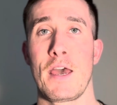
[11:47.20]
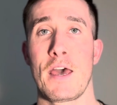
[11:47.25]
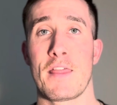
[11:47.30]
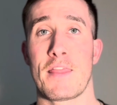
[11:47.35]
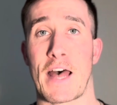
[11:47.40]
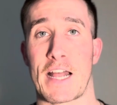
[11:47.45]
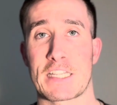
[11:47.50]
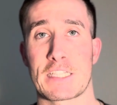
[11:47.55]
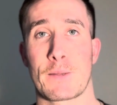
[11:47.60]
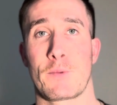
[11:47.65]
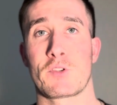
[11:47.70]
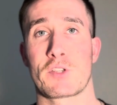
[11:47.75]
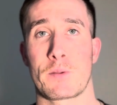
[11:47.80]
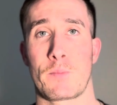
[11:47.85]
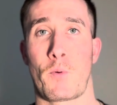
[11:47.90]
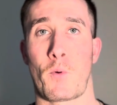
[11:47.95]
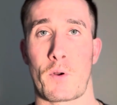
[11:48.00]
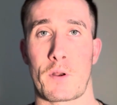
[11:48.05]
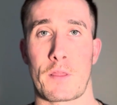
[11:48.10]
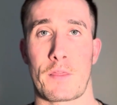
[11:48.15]
that's the most
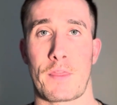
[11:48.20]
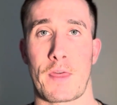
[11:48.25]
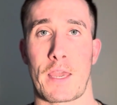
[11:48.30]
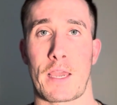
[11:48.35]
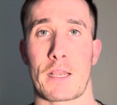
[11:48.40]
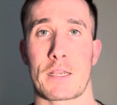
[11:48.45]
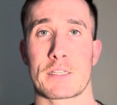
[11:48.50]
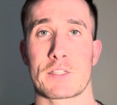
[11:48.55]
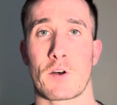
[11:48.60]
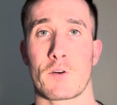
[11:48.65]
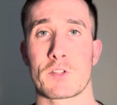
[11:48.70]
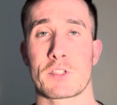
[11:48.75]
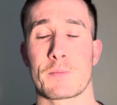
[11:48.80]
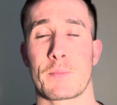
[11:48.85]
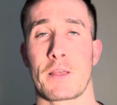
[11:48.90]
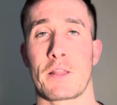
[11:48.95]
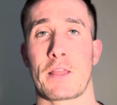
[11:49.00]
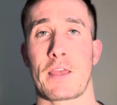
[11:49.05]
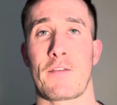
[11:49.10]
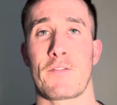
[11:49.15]
important thing. Because
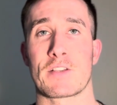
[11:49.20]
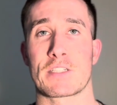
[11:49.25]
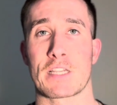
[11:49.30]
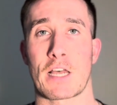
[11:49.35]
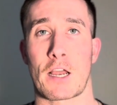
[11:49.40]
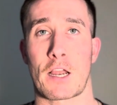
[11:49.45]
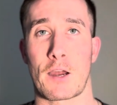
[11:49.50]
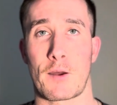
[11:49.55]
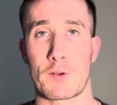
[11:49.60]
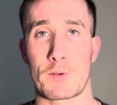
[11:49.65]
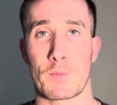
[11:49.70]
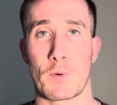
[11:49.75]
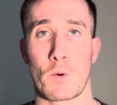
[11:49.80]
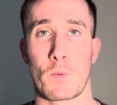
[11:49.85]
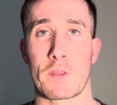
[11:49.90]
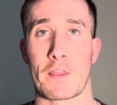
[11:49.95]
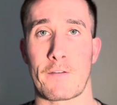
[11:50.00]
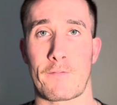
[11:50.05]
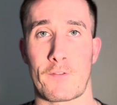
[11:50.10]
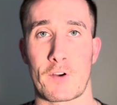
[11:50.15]
ultimately, if it's not comfortable
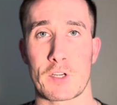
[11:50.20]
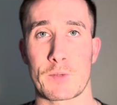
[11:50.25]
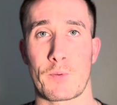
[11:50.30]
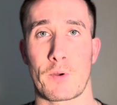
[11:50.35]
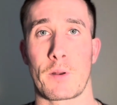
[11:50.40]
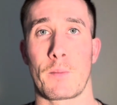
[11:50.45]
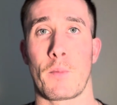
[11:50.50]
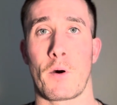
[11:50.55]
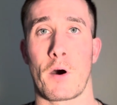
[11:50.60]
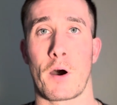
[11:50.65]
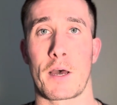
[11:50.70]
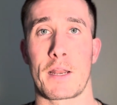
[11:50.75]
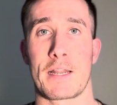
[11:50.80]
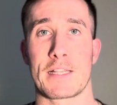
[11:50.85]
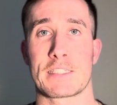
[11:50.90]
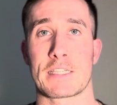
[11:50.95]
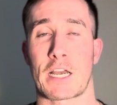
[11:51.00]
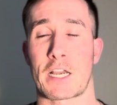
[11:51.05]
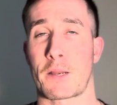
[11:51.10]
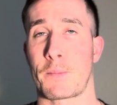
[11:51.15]
when they first put them on,
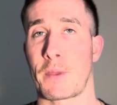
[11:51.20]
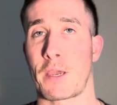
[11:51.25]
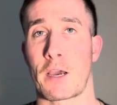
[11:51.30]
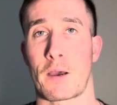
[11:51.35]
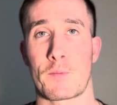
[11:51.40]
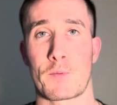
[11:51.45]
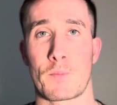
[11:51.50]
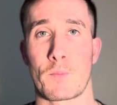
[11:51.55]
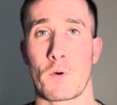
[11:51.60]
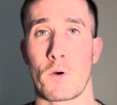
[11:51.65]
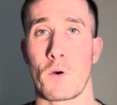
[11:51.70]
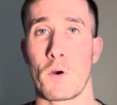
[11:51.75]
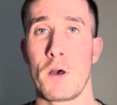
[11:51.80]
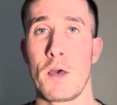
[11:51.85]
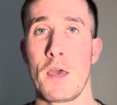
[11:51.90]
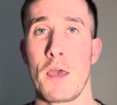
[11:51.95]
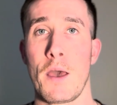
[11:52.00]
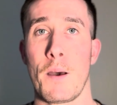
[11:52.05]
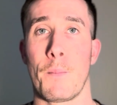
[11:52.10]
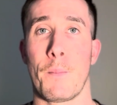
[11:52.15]
it's not going to be comfortable
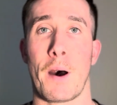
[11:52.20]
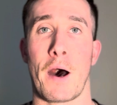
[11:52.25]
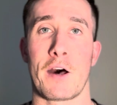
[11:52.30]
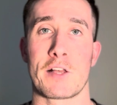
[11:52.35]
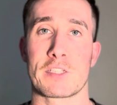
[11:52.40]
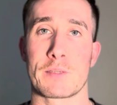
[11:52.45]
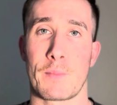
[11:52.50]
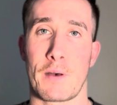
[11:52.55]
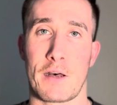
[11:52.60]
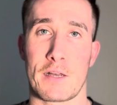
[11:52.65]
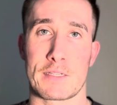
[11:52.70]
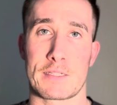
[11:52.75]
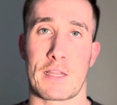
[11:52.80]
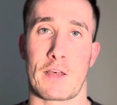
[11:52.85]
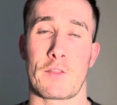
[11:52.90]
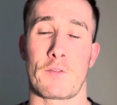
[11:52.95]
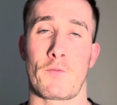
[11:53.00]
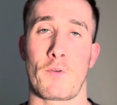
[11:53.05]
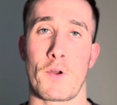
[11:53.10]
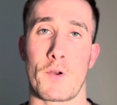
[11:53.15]
miles and miles
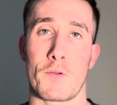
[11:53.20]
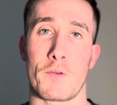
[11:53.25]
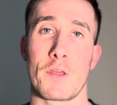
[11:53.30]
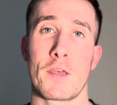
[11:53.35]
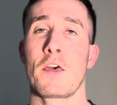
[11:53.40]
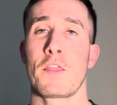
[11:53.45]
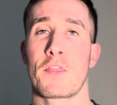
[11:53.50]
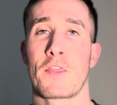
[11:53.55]
down the road.